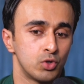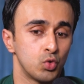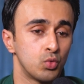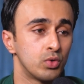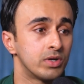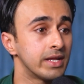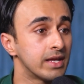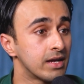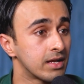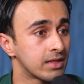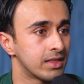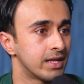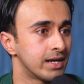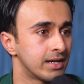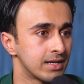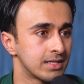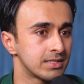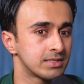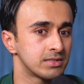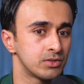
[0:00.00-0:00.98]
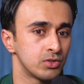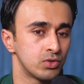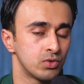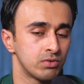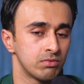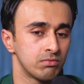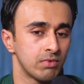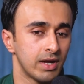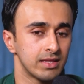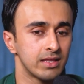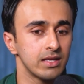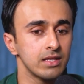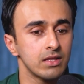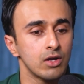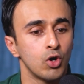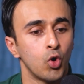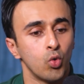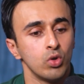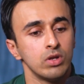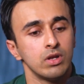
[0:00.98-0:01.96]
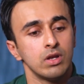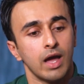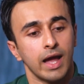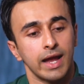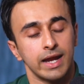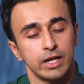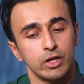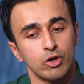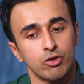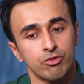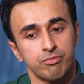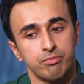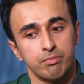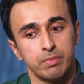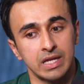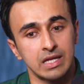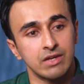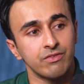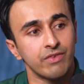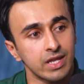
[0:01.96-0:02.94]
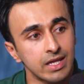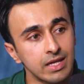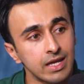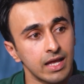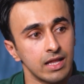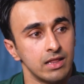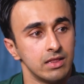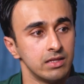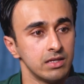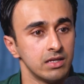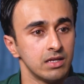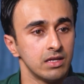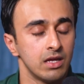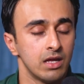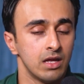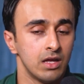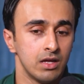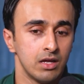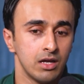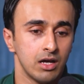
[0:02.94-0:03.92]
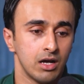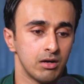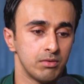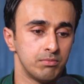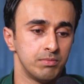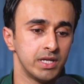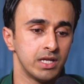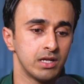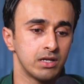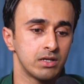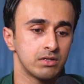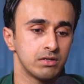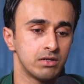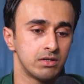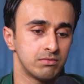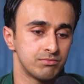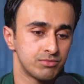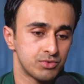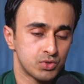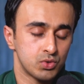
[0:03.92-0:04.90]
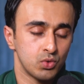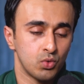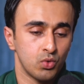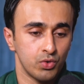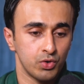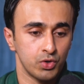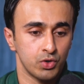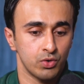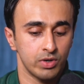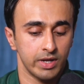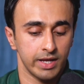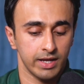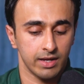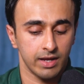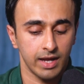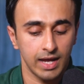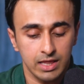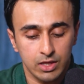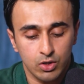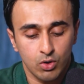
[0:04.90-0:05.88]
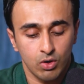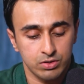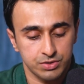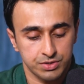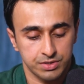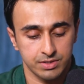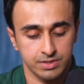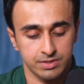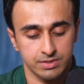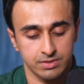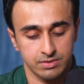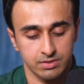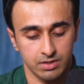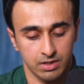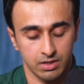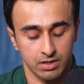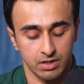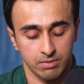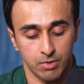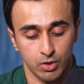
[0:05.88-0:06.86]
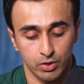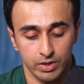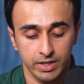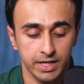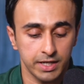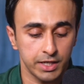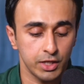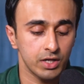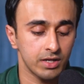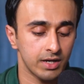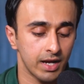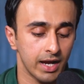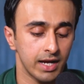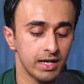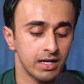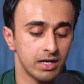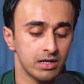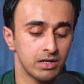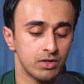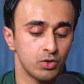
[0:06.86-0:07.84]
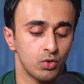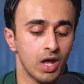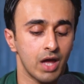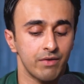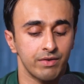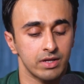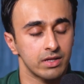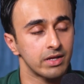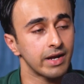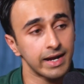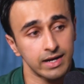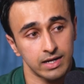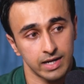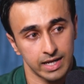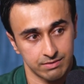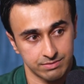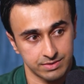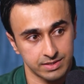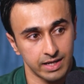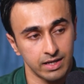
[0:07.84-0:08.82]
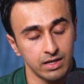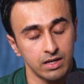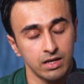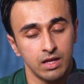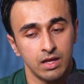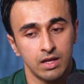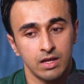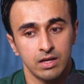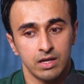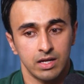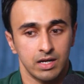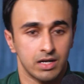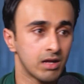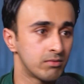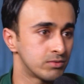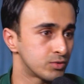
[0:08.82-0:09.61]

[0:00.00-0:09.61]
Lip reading: to take athletics. You know, I think the whole idea of being very healthy, being so you know like health conscious about eating right and you know having the right lifestyle, it